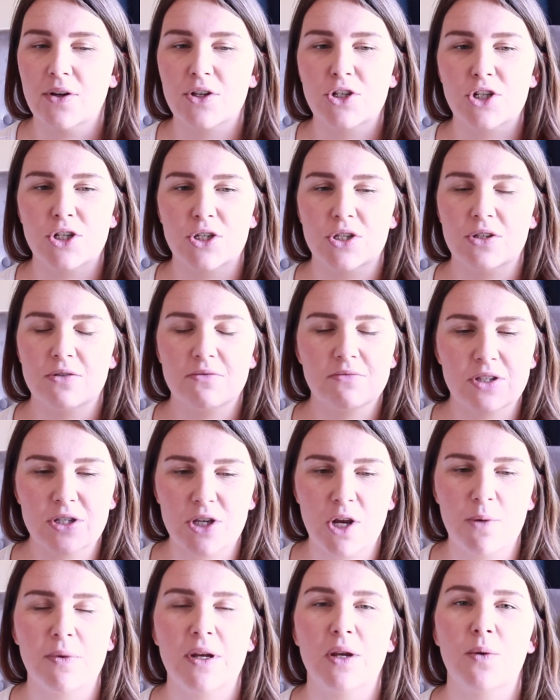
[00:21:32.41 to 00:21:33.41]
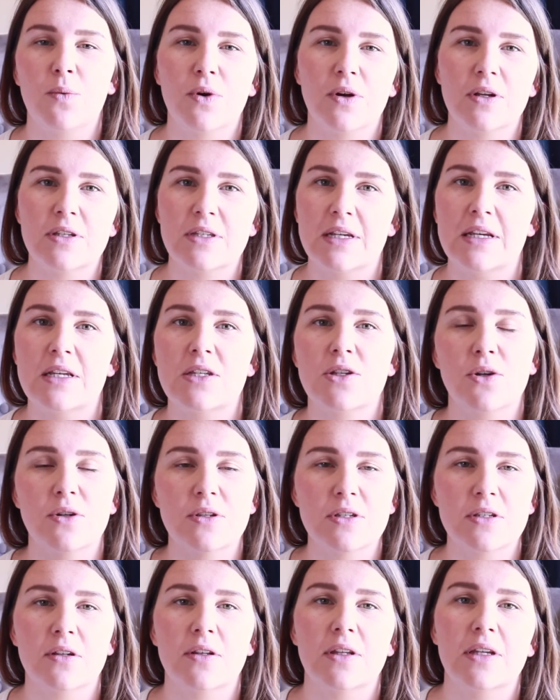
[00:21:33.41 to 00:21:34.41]
are just so many words that he's
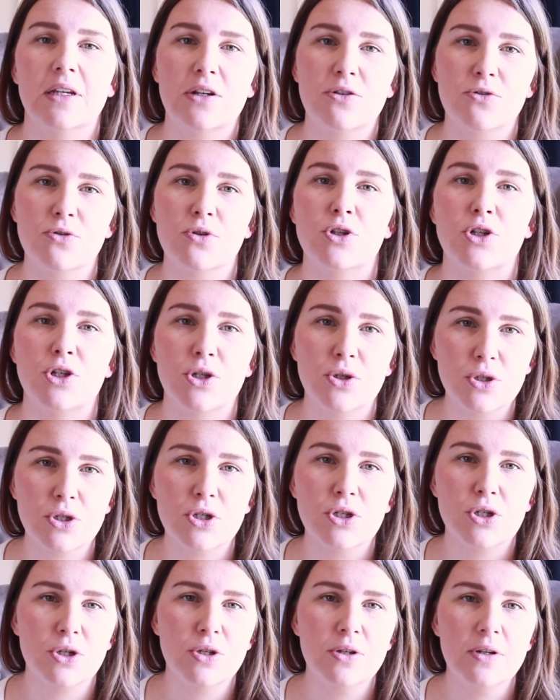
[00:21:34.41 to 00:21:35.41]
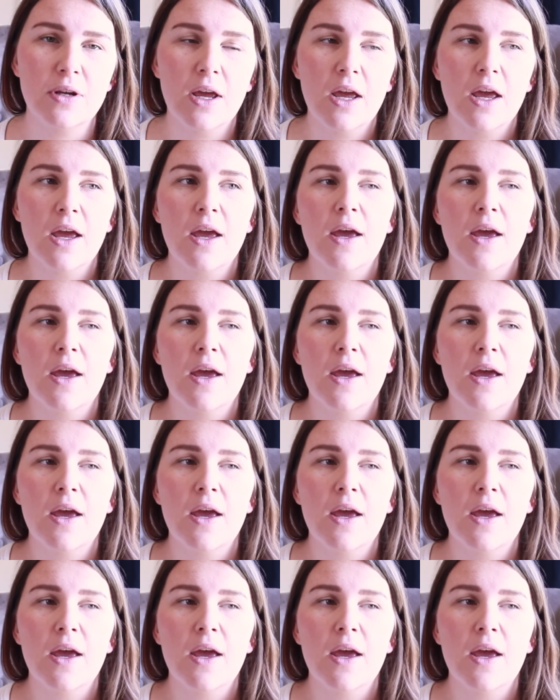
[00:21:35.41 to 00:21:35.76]
constantly introduced to,